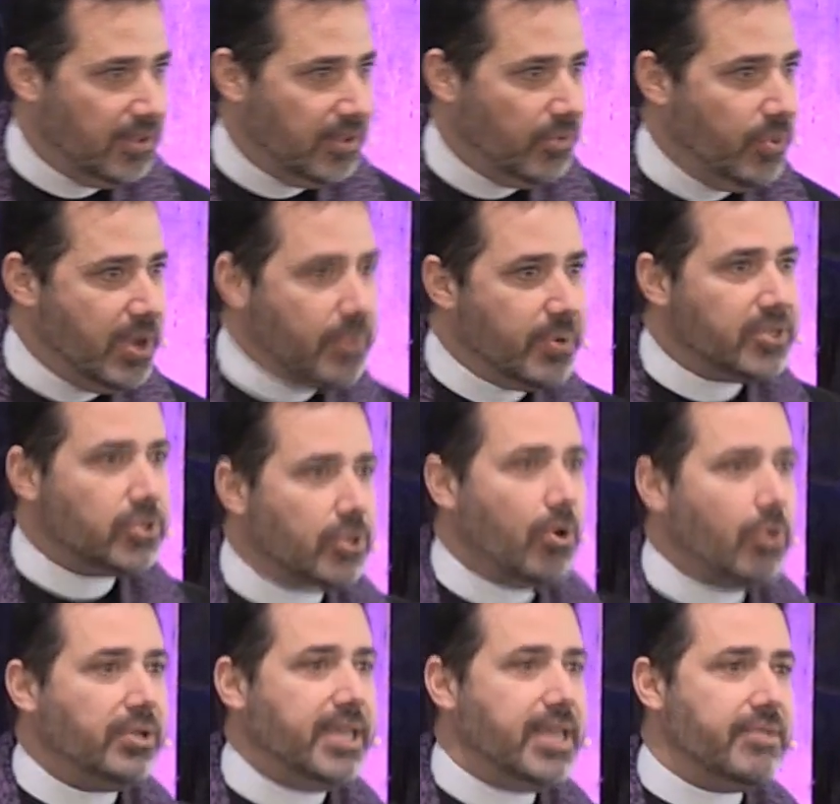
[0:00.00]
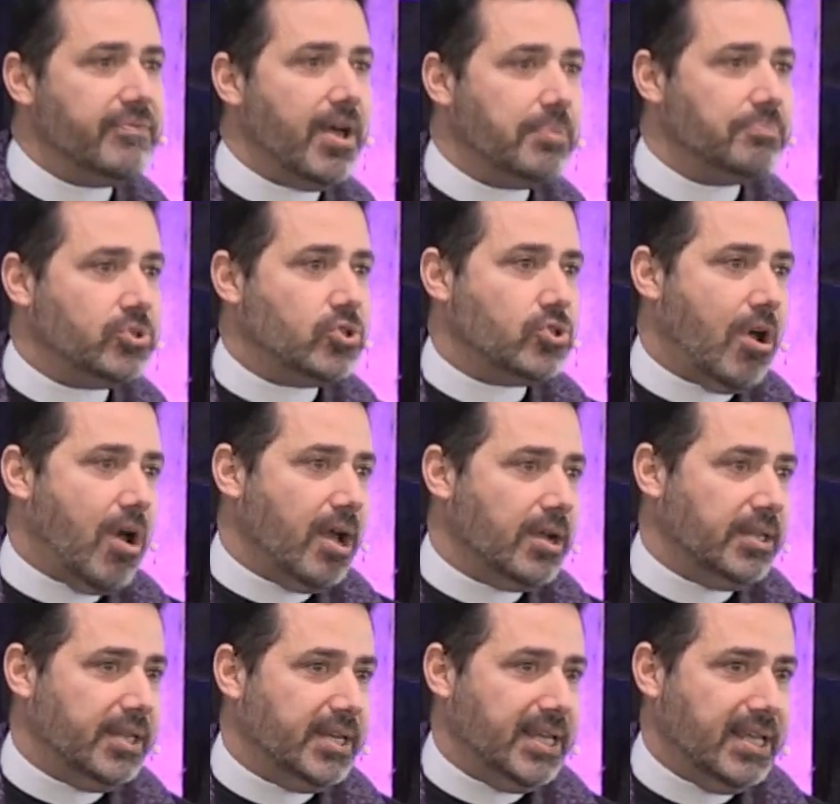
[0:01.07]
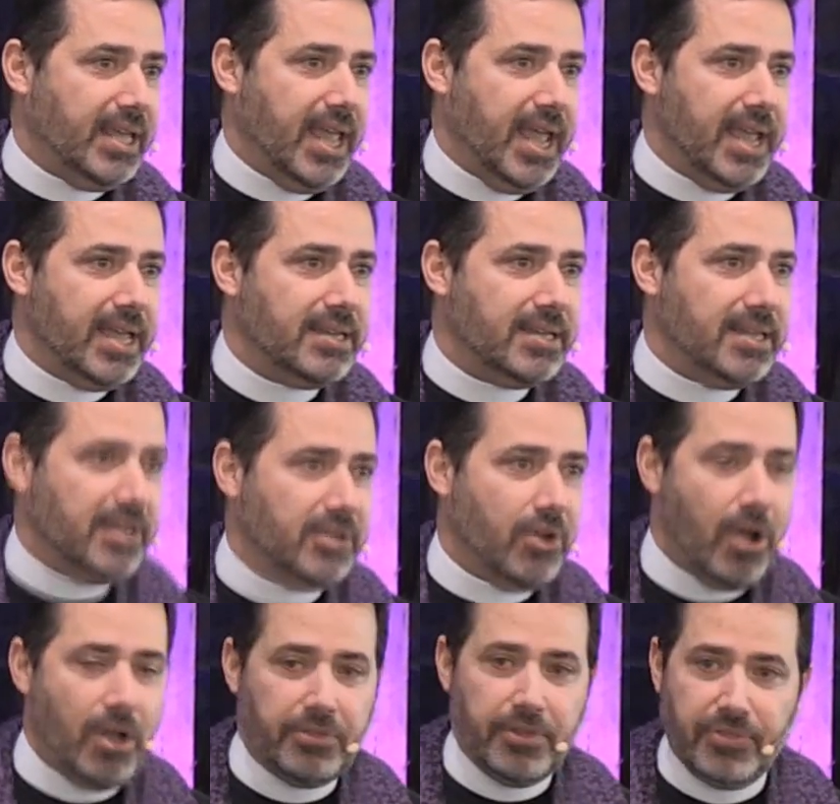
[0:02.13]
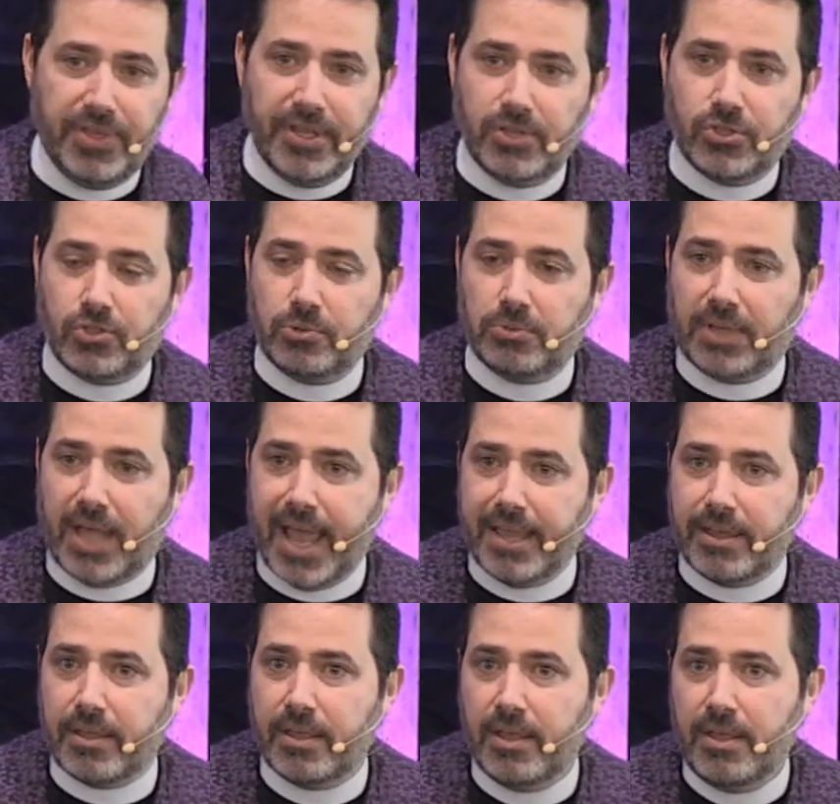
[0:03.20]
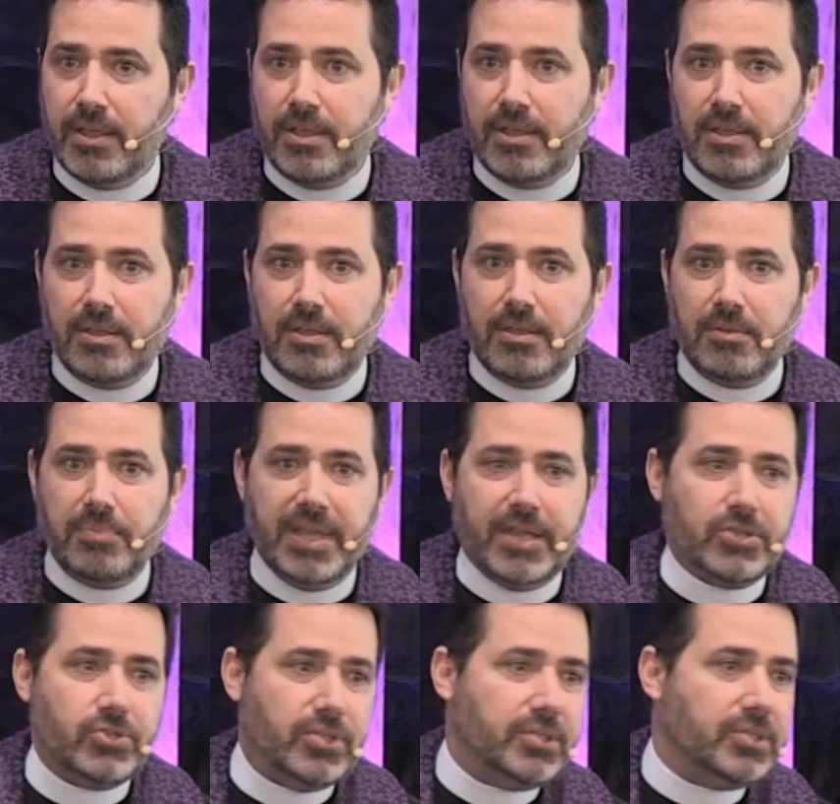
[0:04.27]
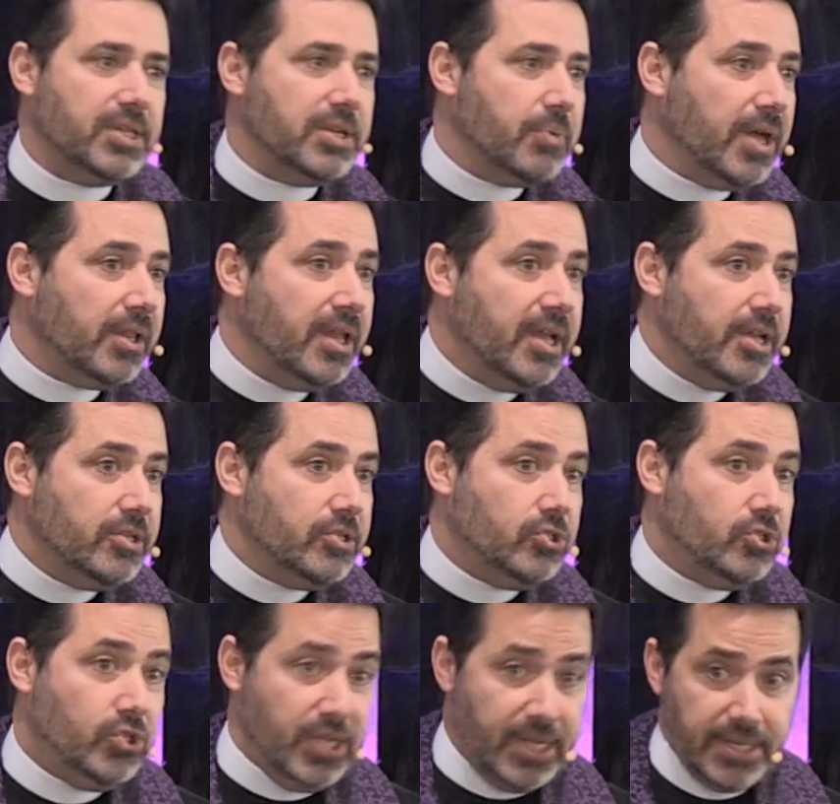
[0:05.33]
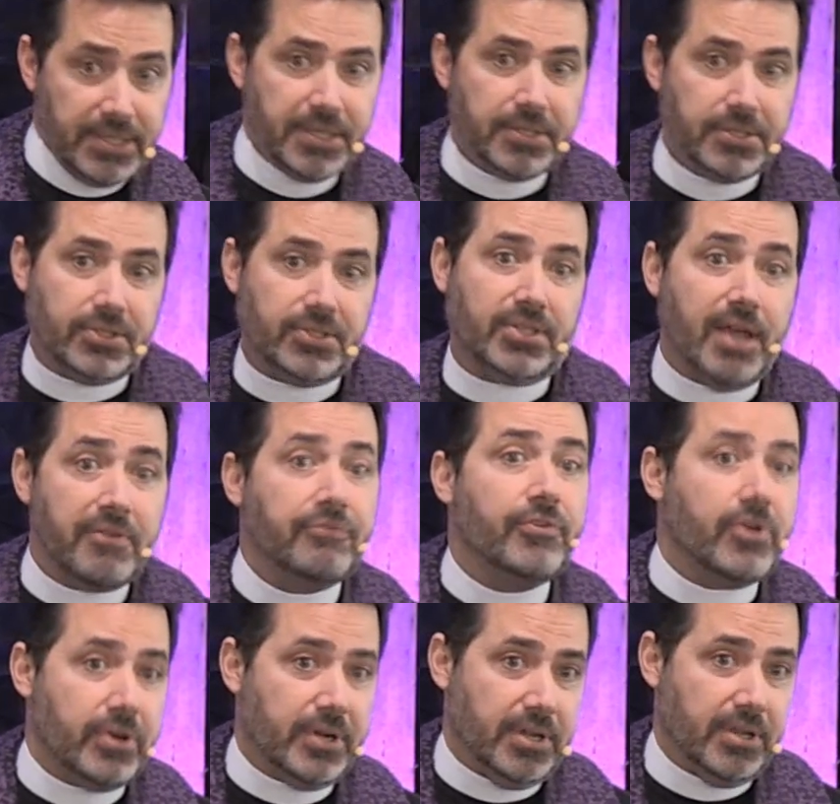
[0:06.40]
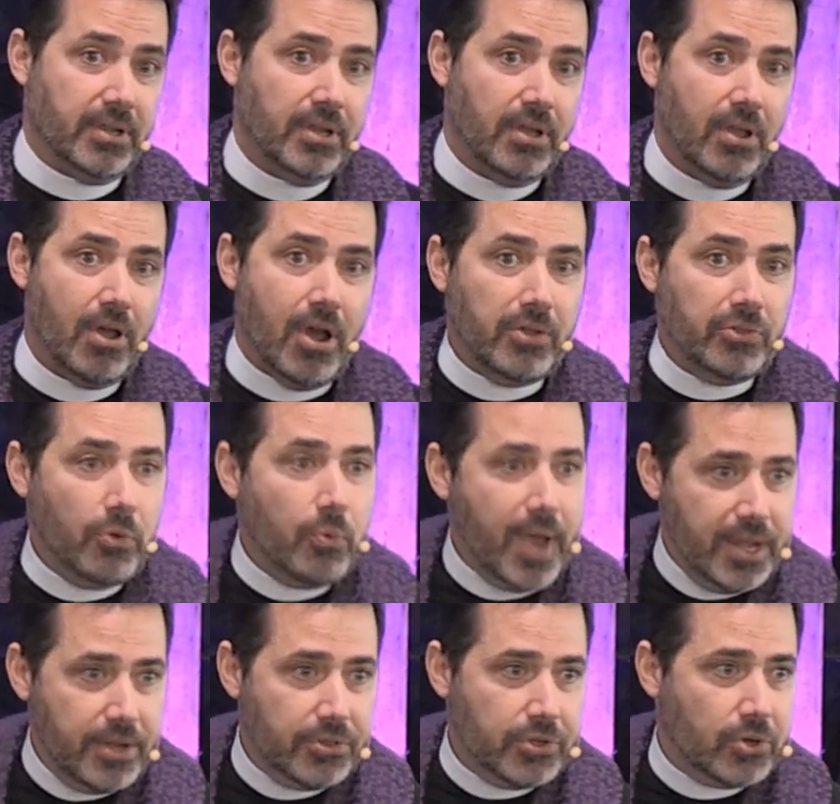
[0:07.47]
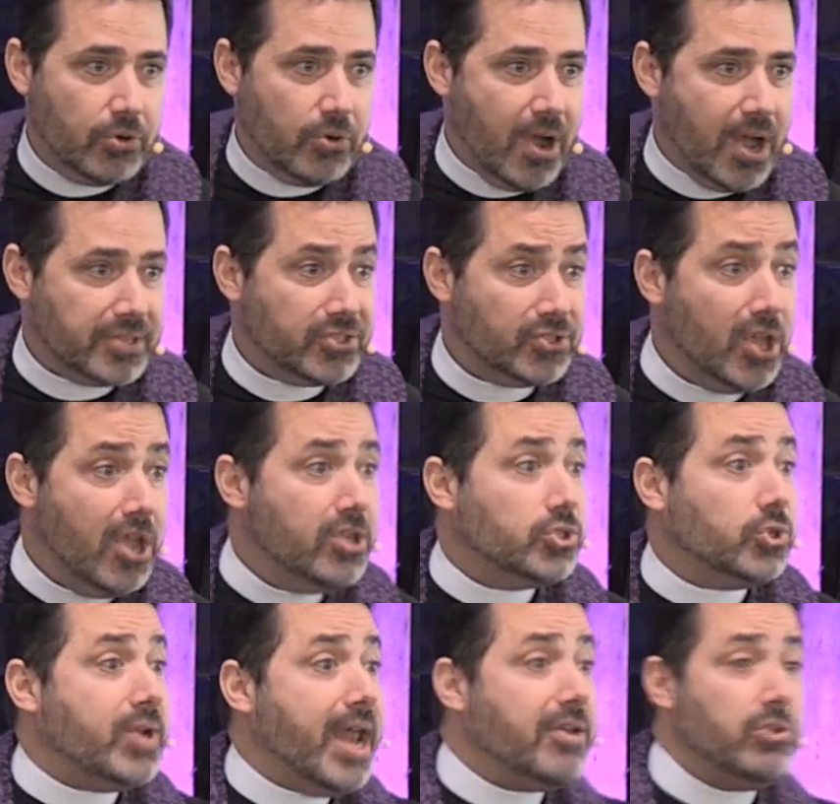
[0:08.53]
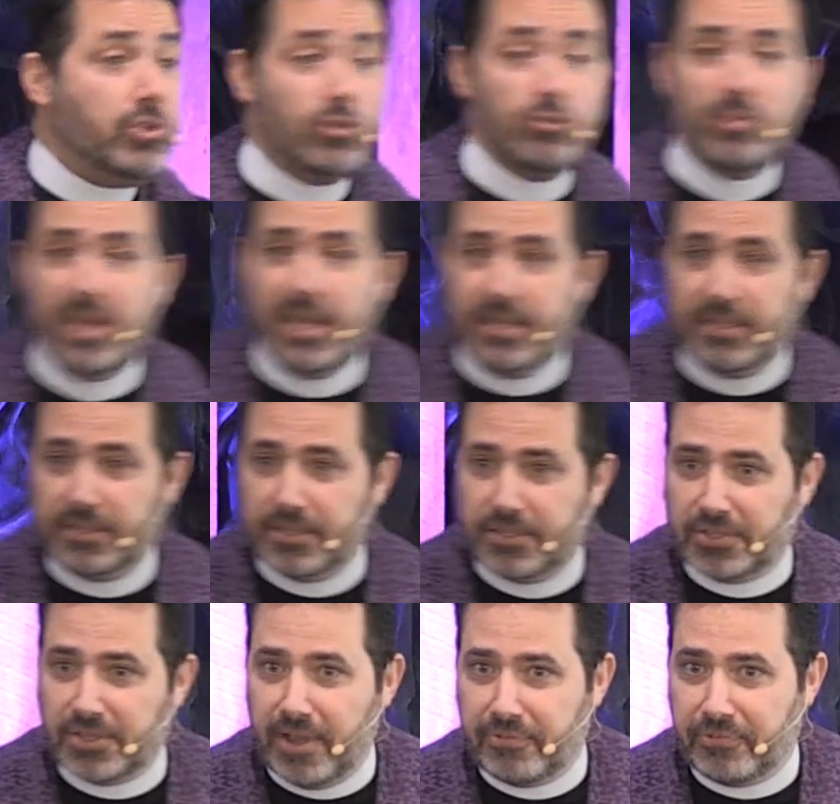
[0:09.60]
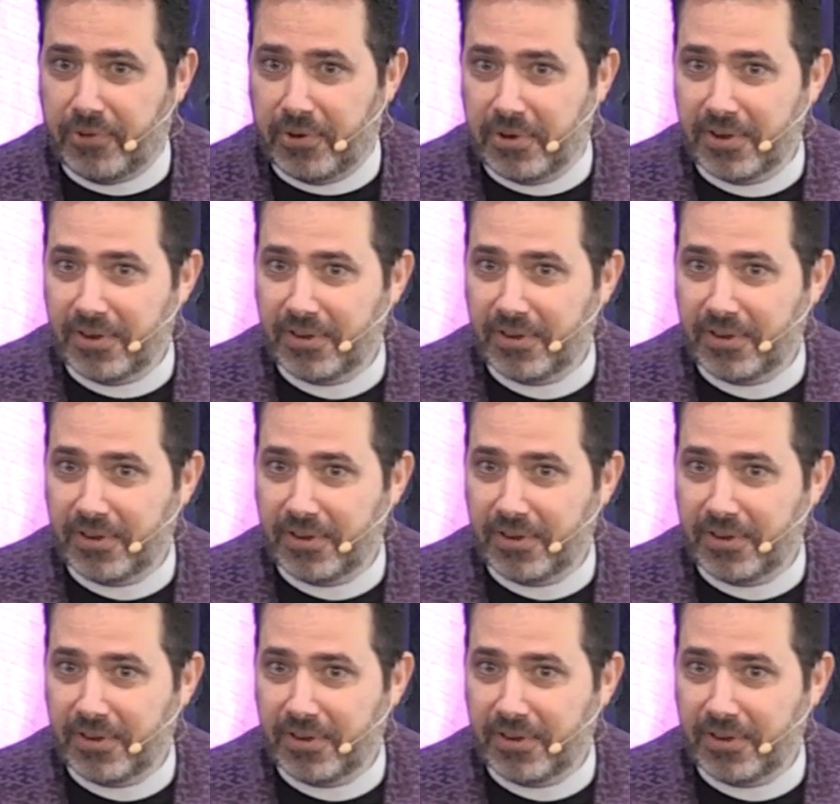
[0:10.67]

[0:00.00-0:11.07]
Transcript: We were told, give up chocolate and candy and all the things you like, because you see, well, Jesus suffered on the way to the cross, so now you need to suffer.